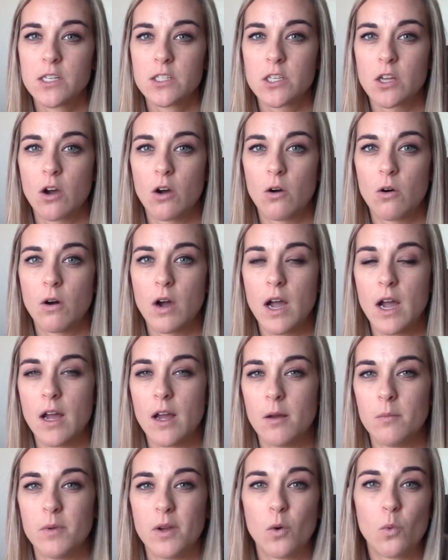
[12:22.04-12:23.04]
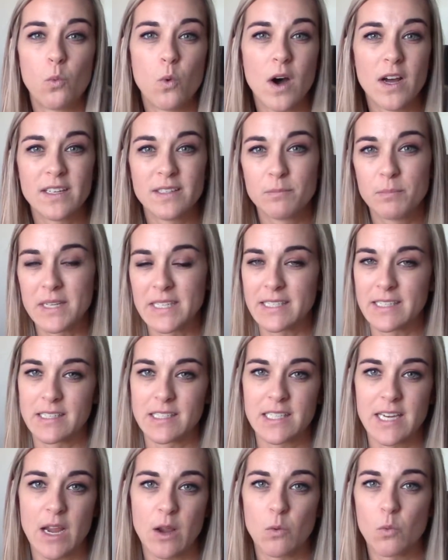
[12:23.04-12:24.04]
So um, one
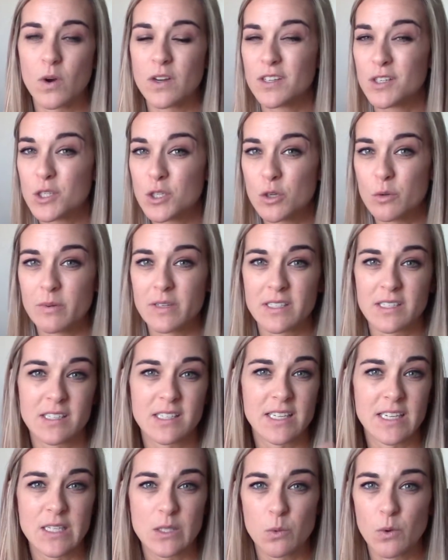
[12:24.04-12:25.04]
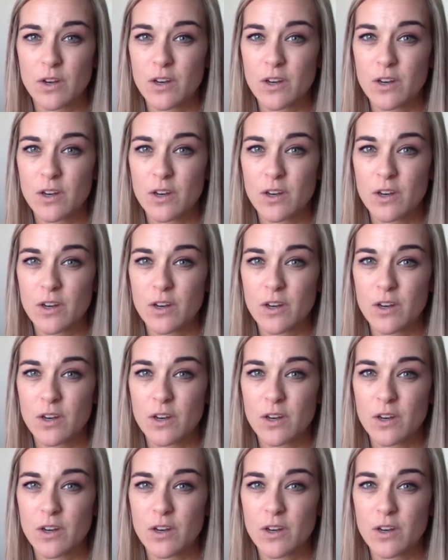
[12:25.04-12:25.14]
business day, one to two business days,